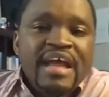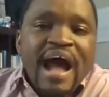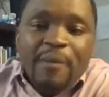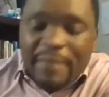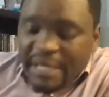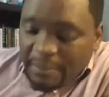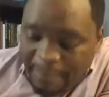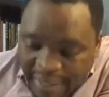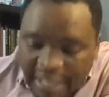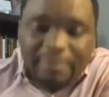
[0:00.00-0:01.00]
How
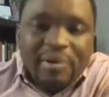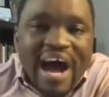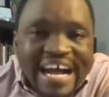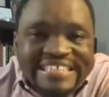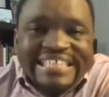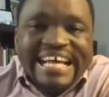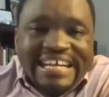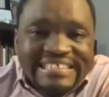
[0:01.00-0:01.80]
many people actually